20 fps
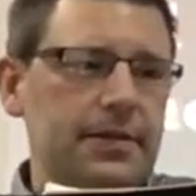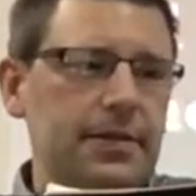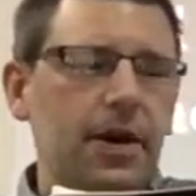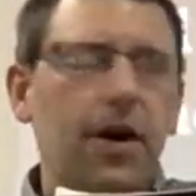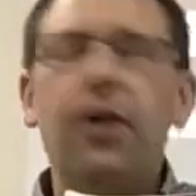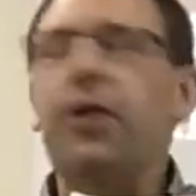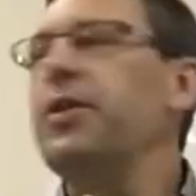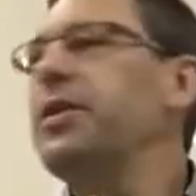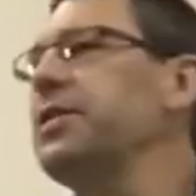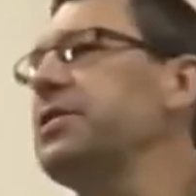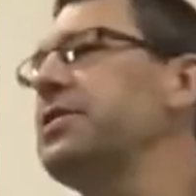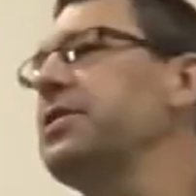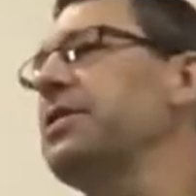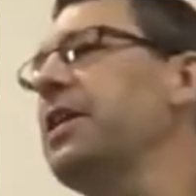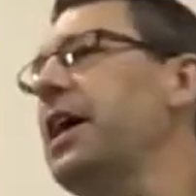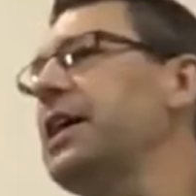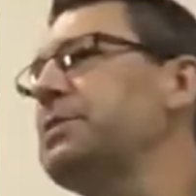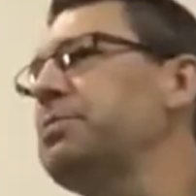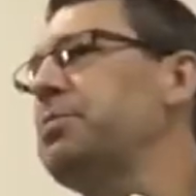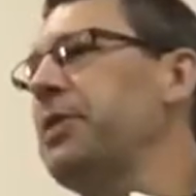Oh, here's your
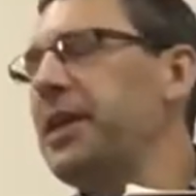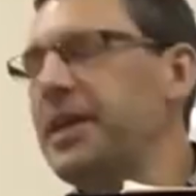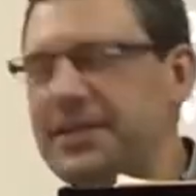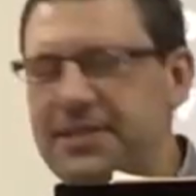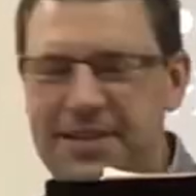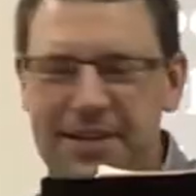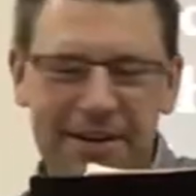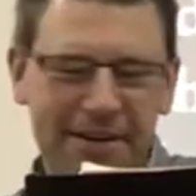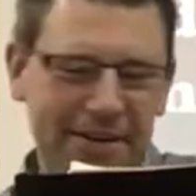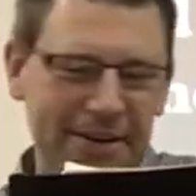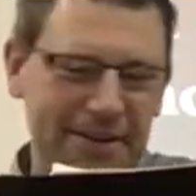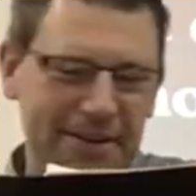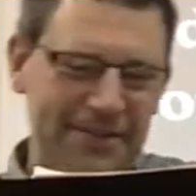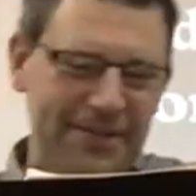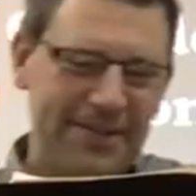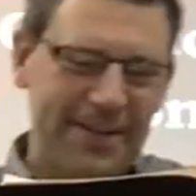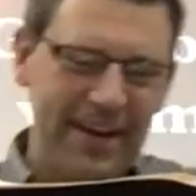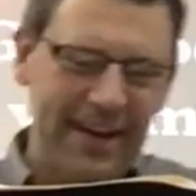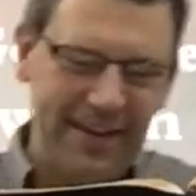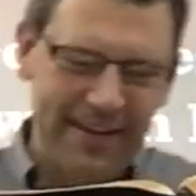last blanks. There you go.
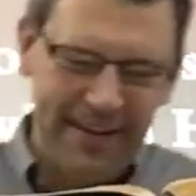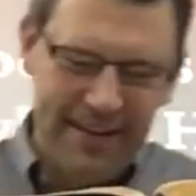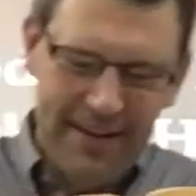Okay.